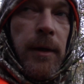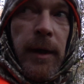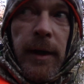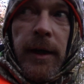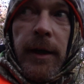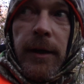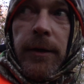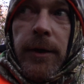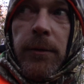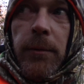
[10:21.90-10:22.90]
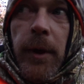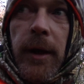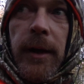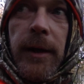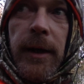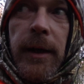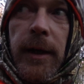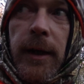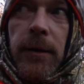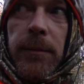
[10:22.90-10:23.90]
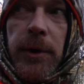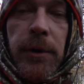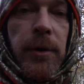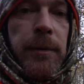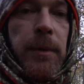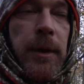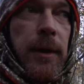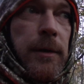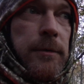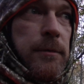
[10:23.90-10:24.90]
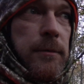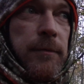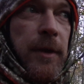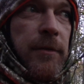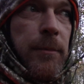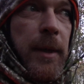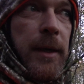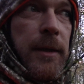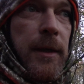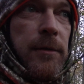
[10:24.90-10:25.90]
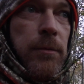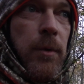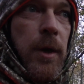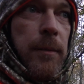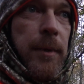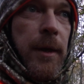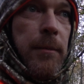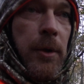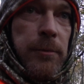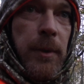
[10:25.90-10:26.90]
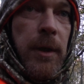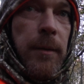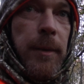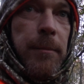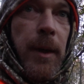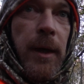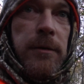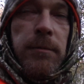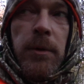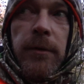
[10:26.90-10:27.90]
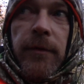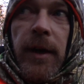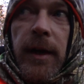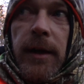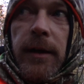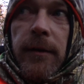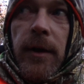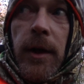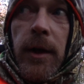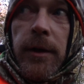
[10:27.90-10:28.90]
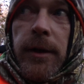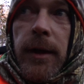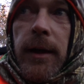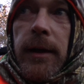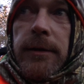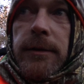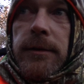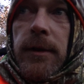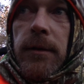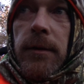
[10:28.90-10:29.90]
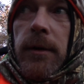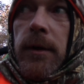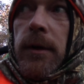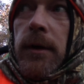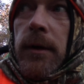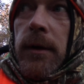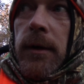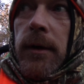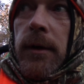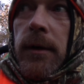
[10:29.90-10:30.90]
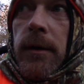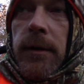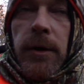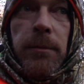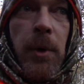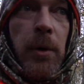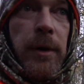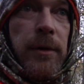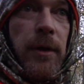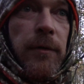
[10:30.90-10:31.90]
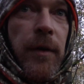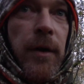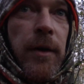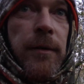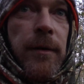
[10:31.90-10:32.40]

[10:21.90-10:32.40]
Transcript: And in here, you really need to hit them good, because if they ever make it to that swamp, they almost become impossible to find. I done learned that lesson, so good morning so far.